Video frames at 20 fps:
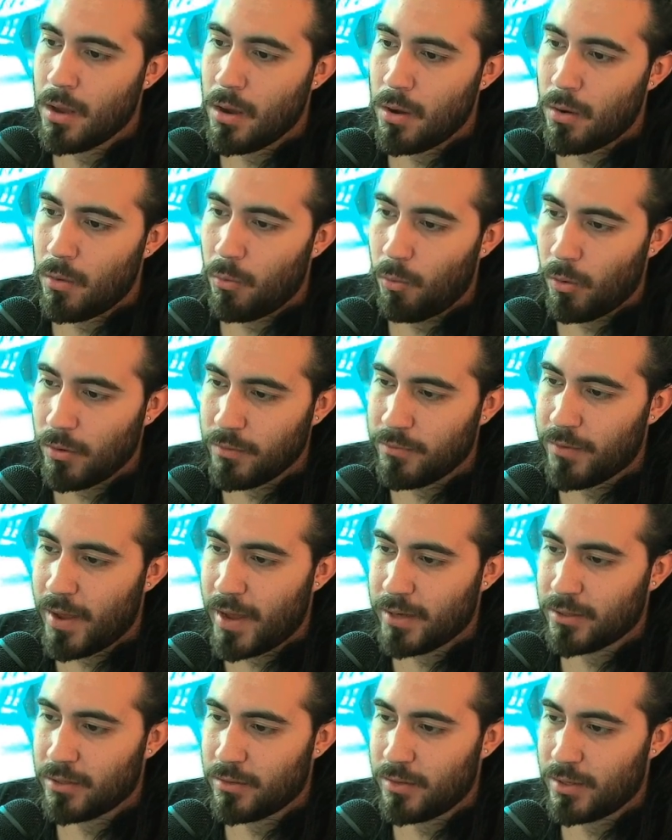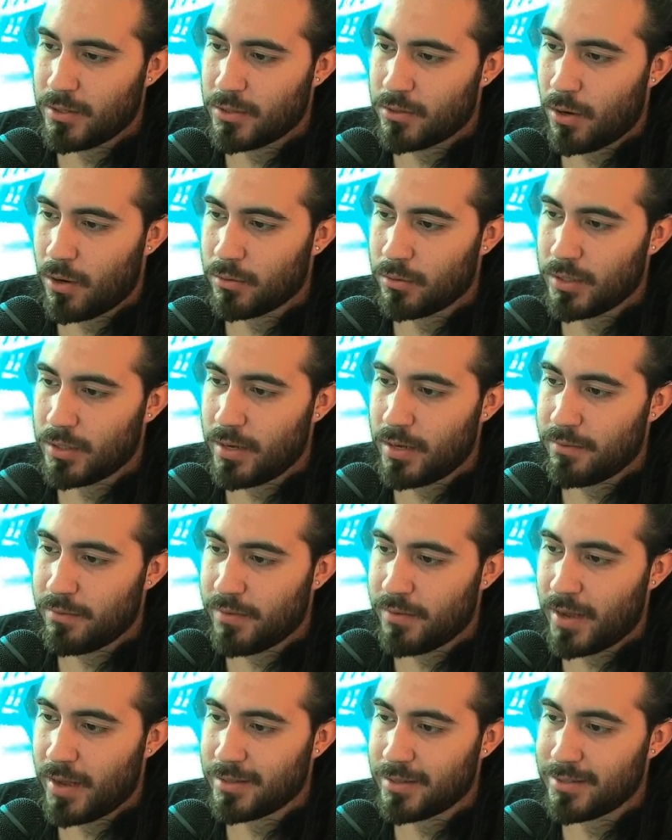One factor that strongly
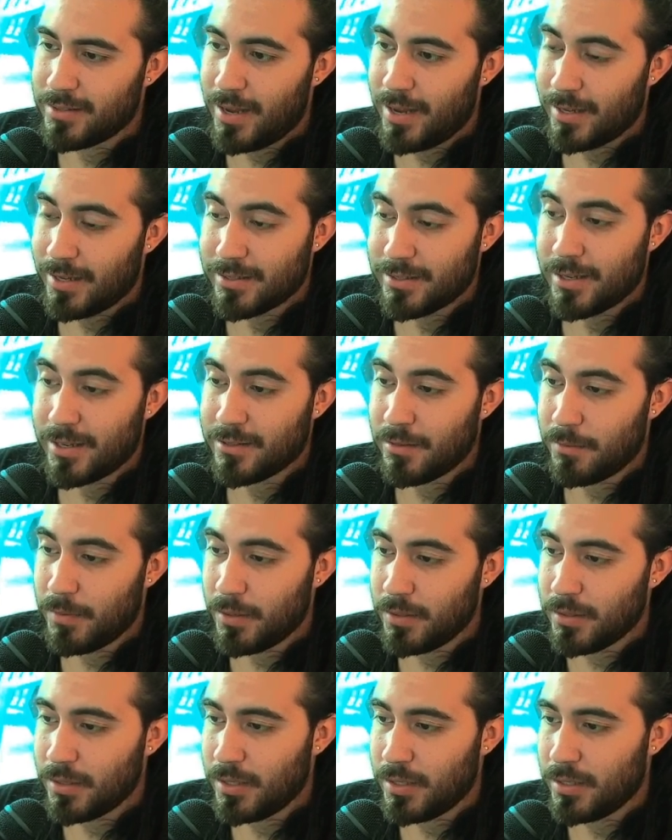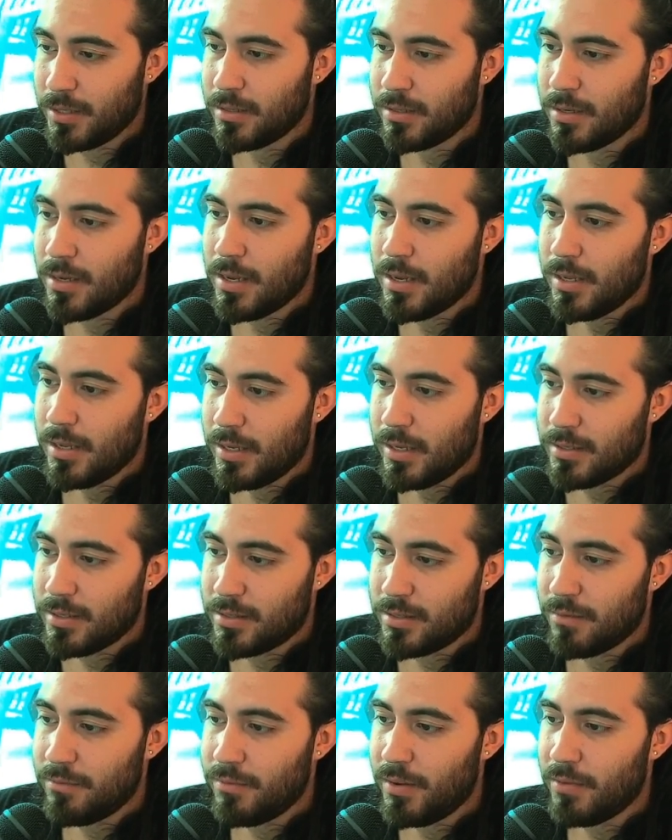affects accessibility is
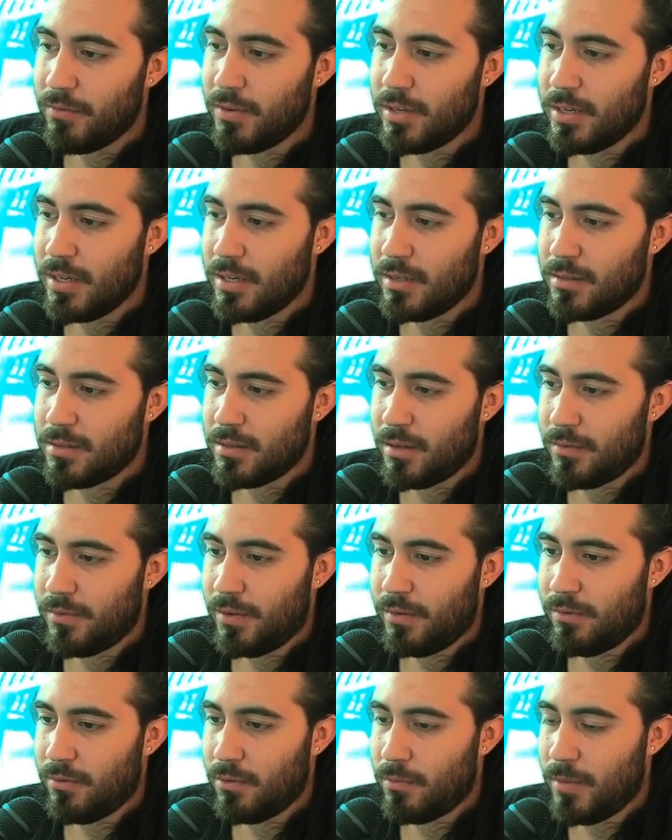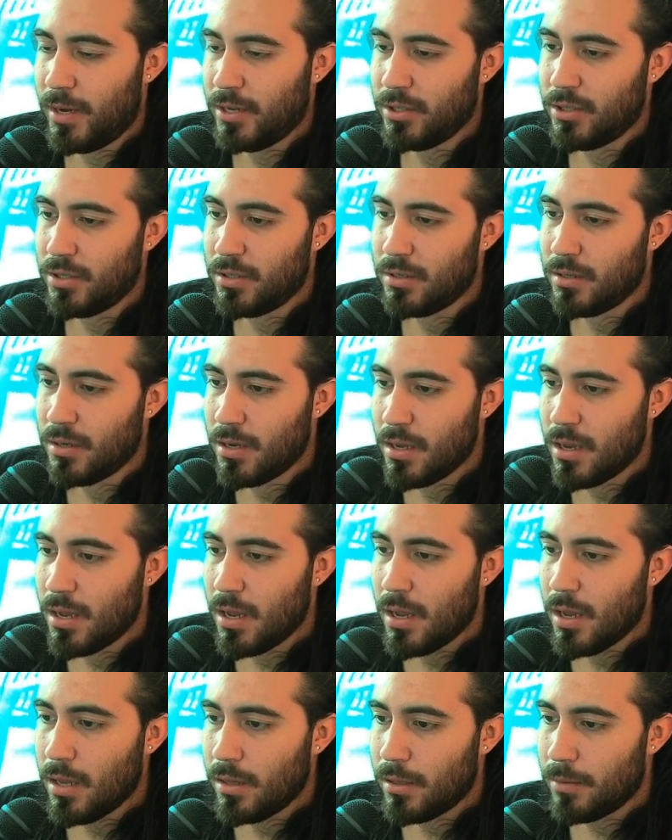the vividness of information.
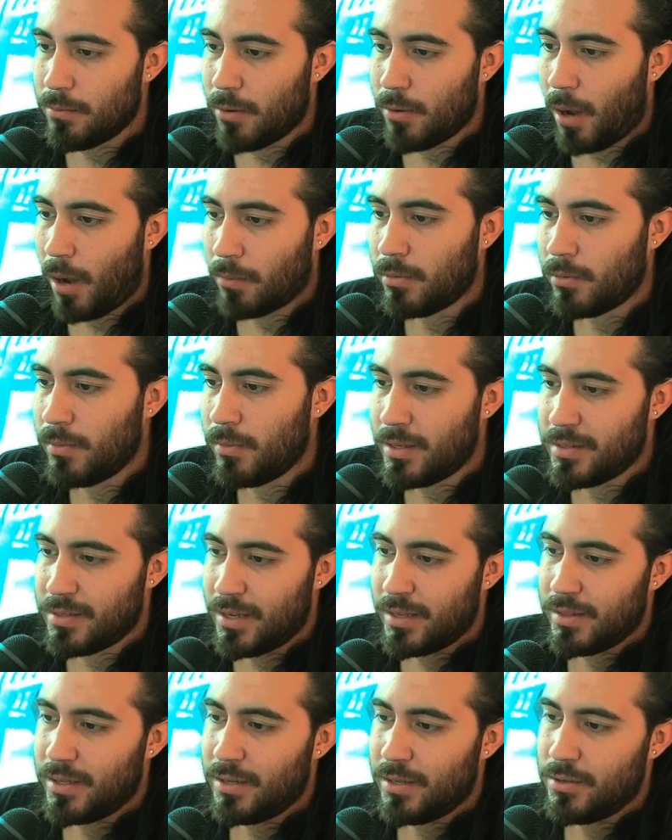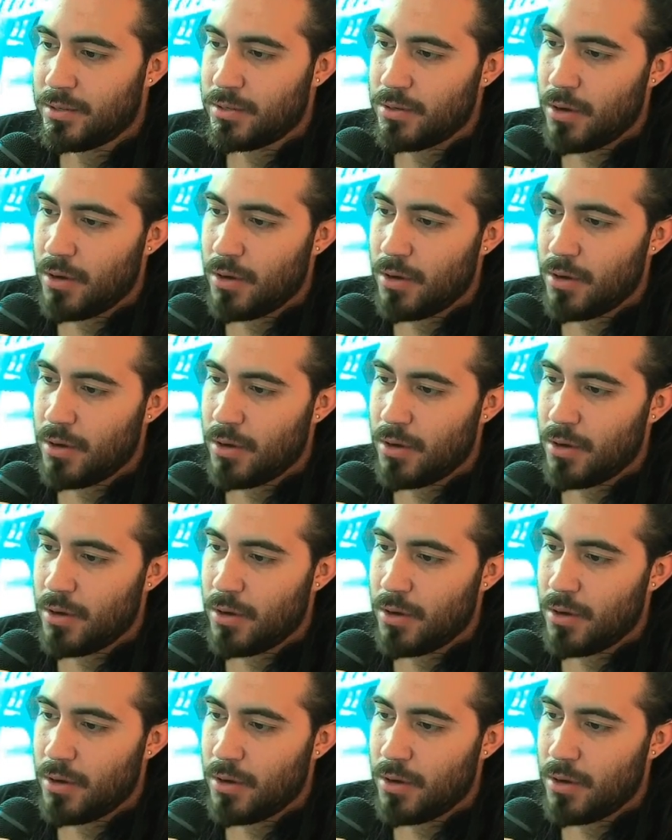The problem is that there is